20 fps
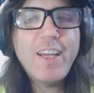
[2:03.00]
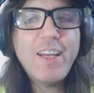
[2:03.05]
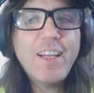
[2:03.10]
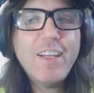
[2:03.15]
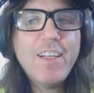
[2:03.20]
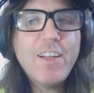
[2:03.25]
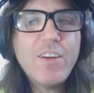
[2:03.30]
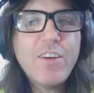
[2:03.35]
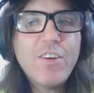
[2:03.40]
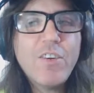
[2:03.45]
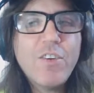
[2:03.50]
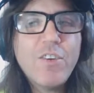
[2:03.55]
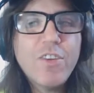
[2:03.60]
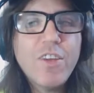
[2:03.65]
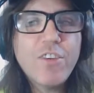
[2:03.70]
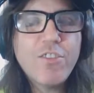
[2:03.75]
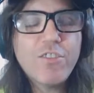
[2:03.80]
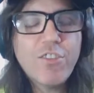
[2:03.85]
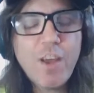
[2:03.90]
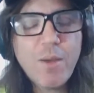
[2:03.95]
and then they're
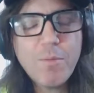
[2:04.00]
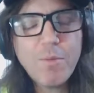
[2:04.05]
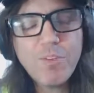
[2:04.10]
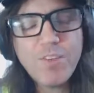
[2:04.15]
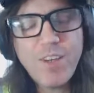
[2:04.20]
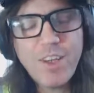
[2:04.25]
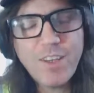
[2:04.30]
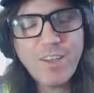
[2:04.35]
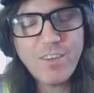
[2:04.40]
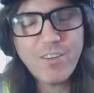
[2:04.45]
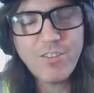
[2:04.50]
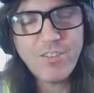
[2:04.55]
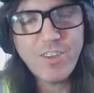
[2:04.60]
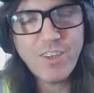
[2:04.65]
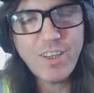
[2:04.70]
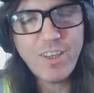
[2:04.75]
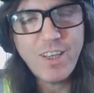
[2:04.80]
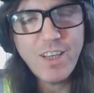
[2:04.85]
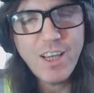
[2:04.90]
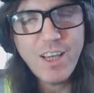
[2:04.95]
they're
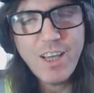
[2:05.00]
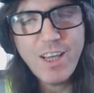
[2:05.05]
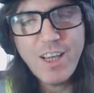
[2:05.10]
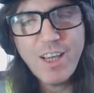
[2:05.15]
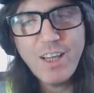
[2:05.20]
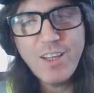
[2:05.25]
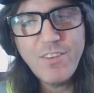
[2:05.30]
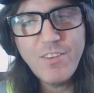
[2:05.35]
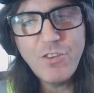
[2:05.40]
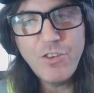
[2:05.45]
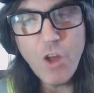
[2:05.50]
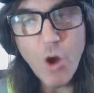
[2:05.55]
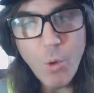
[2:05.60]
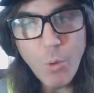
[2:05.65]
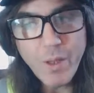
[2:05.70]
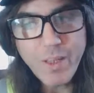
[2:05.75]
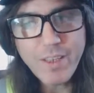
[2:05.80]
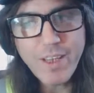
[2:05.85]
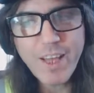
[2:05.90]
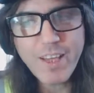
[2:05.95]
simultaneously
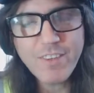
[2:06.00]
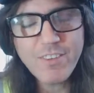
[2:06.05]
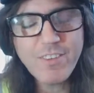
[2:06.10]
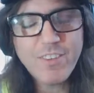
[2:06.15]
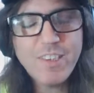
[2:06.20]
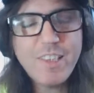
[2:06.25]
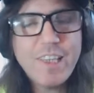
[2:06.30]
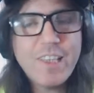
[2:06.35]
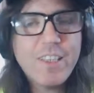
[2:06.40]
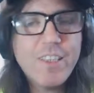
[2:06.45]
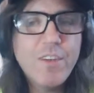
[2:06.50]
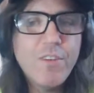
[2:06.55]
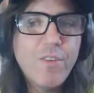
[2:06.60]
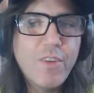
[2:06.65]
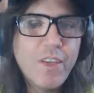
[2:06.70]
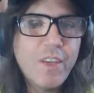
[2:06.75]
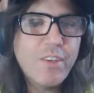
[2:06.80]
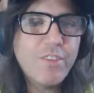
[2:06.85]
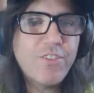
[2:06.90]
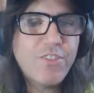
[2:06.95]
knowing that it's addictive
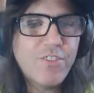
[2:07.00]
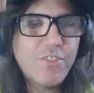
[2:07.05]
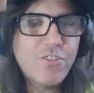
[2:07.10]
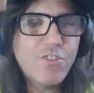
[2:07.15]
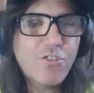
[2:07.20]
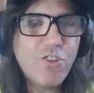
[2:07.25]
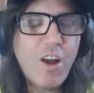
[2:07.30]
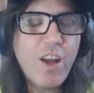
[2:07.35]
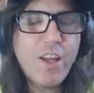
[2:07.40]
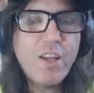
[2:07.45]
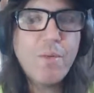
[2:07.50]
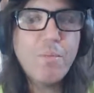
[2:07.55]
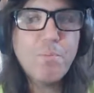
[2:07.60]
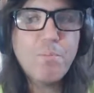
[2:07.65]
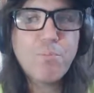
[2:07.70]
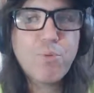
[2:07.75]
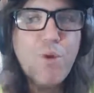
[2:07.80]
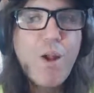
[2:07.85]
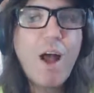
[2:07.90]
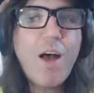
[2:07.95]
and then trying to
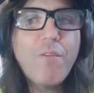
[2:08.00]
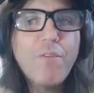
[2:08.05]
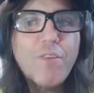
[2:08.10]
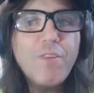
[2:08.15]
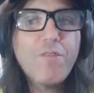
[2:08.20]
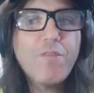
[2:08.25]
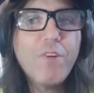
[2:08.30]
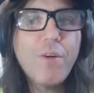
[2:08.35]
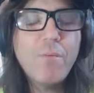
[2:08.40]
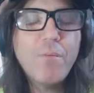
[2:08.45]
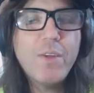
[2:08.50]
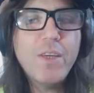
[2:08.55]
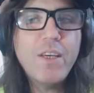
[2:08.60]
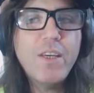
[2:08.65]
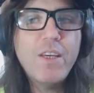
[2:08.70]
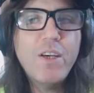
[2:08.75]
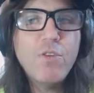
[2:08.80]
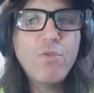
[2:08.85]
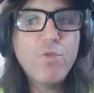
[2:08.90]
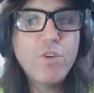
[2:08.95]
profit from
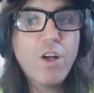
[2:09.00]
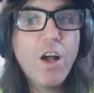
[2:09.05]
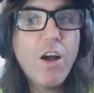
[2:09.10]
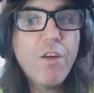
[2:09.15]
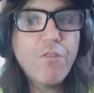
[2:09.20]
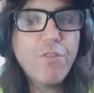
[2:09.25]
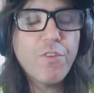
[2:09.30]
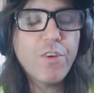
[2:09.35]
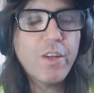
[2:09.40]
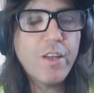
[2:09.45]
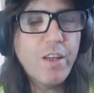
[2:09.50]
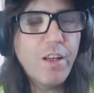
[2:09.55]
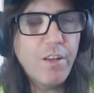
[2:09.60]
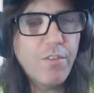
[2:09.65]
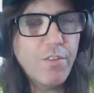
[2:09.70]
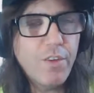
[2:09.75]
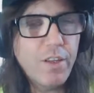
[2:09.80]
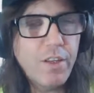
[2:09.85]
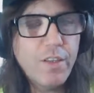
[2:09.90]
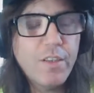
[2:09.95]
the recovery
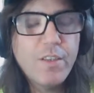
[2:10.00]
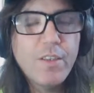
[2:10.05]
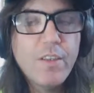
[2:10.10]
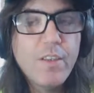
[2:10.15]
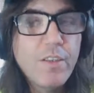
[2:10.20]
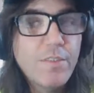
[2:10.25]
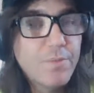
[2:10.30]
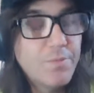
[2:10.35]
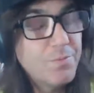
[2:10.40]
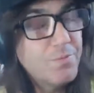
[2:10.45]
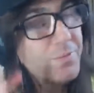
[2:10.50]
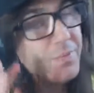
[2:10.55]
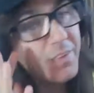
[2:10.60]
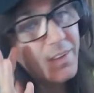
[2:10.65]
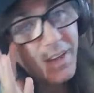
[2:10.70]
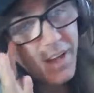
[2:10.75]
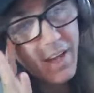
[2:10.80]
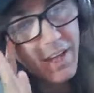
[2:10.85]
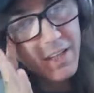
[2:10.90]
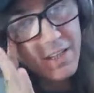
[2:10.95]
of it.
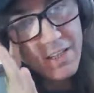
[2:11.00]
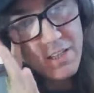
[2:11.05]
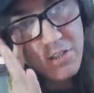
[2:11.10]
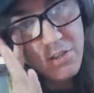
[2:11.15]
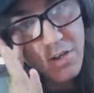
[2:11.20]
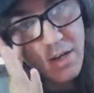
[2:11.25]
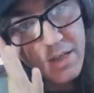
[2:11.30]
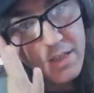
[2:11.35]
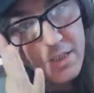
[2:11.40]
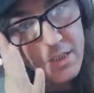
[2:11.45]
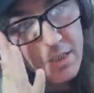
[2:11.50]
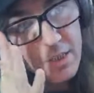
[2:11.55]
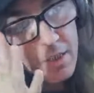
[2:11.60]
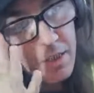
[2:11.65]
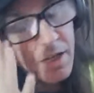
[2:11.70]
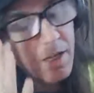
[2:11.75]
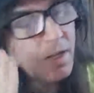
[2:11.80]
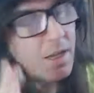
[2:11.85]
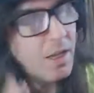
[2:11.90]
That's crazy.